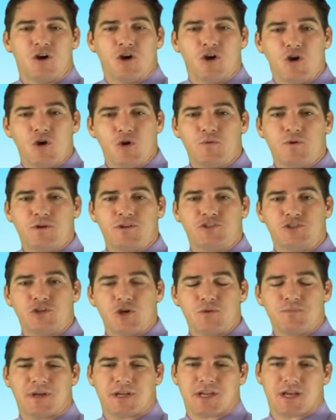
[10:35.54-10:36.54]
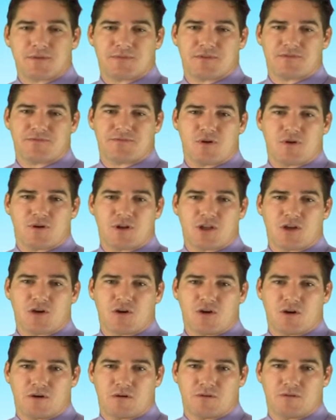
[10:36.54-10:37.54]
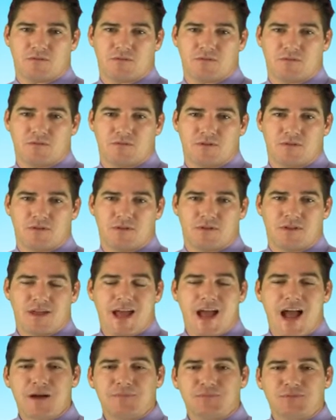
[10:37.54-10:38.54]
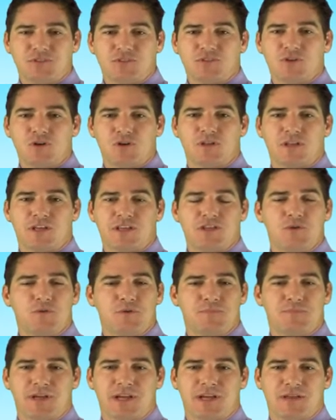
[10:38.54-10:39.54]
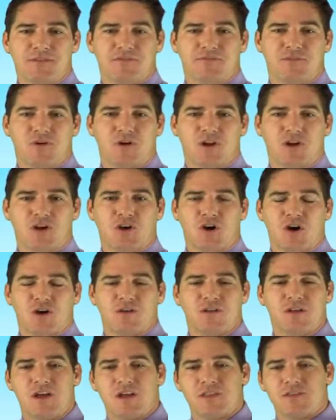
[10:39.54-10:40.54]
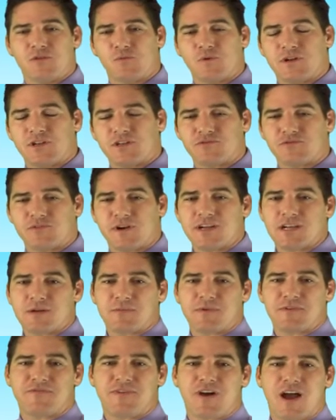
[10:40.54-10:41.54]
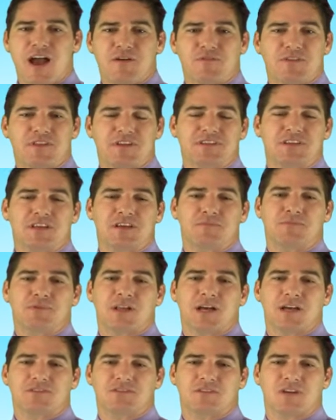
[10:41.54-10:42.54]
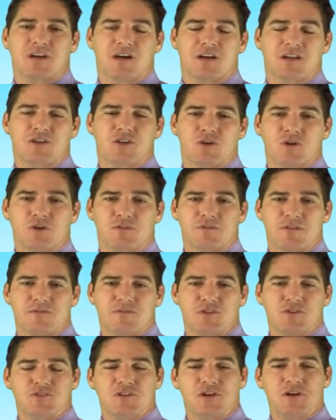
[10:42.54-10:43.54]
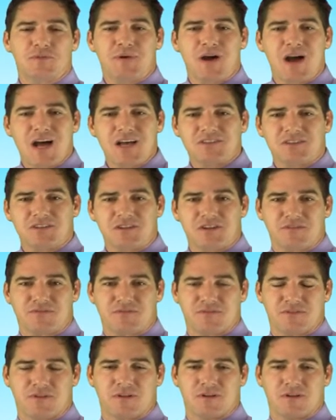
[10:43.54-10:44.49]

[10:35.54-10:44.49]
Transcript: Who would you pick up the phone and call? Absolutely, you would pick up the phone and call the one that's ranked number 5 with the 10 plus Google reviews that are positive.